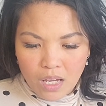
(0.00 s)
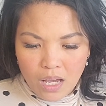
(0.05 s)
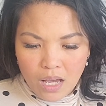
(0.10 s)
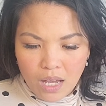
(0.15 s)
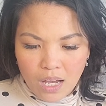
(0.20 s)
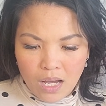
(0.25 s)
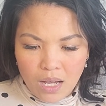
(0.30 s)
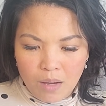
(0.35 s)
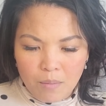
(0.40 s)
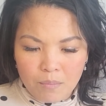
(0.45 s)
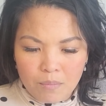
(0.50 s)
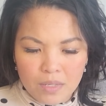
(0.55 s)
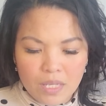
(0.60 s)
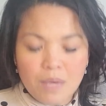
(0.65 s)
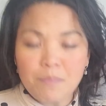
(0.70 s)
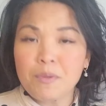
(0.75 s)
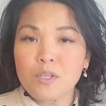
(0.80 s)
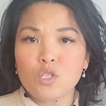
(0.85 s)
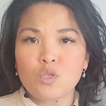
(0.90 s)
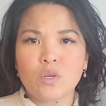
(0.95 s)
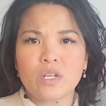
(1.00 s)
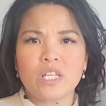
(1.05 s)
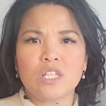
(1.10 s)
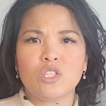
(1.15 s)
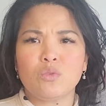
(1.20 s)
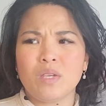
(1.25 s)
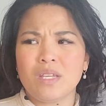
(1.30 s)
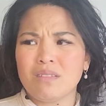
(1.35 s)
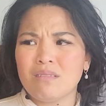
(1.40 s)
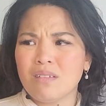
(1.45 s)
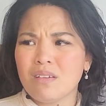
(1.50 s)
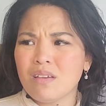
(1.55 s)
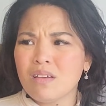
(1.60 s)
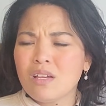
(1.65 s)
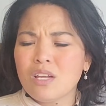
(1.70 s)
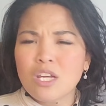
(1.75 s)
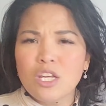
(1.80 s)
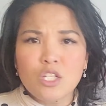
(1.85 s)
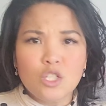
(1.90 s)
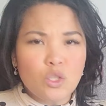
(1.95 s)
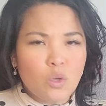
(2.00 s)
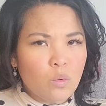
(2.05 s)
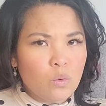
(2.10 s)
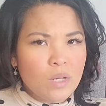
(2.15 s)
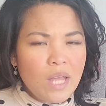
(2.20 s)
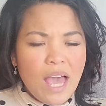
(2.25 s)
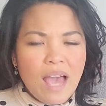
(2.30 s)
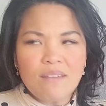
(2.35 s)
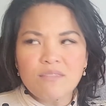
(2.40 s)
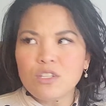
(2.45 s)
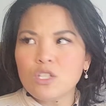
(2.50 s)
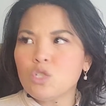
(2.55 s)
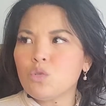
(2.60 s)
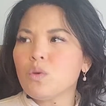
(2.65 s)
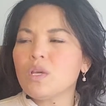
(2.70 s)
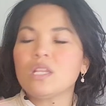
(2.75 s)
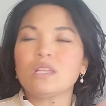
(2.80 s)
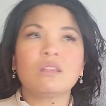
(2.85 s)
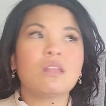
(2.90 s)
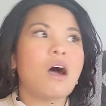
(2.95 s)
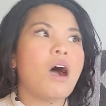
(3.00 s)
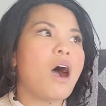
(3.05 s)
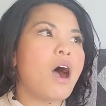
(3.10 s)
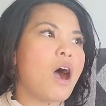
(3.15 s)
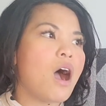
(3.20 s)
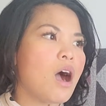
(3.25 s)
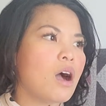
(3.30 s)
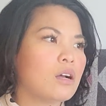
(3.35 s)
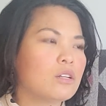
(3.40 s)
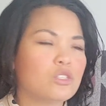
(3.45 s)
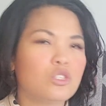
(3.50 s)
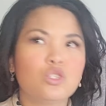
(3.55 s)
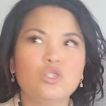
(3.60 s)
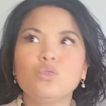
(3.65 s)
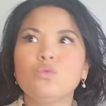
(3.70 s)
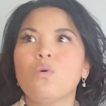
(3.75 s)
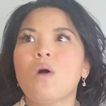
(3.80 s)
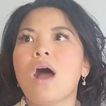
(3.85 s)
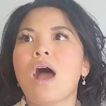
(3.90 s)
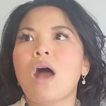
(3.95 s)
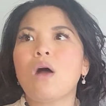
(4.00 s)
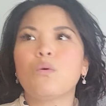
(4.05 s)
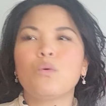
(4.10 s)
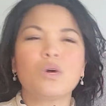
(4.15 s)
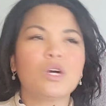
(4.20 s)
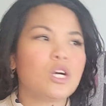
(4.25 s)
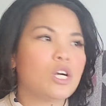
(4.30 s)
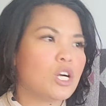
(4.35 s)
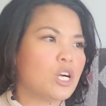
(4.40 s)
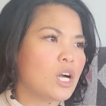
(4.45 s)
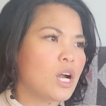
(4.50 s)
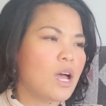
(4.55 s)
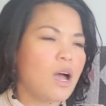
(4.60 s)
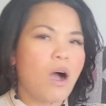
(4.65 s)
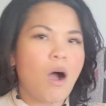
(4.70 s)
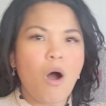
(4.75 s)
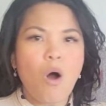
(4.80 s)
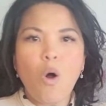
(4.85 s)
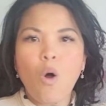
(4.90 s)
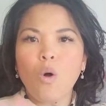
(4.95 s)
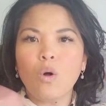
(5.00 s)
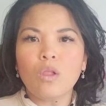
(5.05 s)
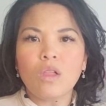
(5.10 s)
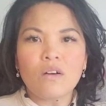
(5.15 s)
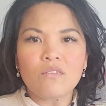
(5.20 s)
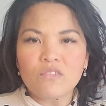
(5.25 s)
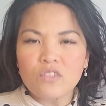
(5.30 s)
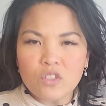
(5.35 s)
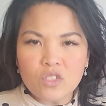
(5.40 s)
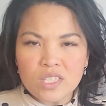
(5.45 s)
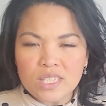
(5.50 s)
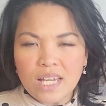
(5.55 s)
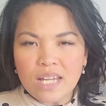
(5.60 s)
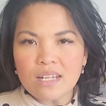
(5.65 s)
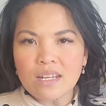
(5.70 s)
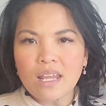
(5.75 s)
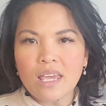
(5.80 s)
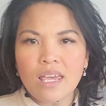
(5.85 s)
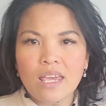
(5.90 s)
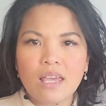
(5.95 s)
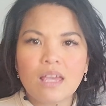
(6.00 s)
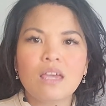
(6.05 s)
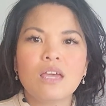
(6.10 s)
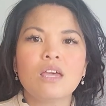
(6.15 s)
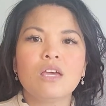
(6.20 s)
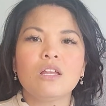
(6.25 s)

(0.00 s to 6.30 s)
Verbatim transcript: um, keep it short and sweet don't have to do it long two hour whole of your sunday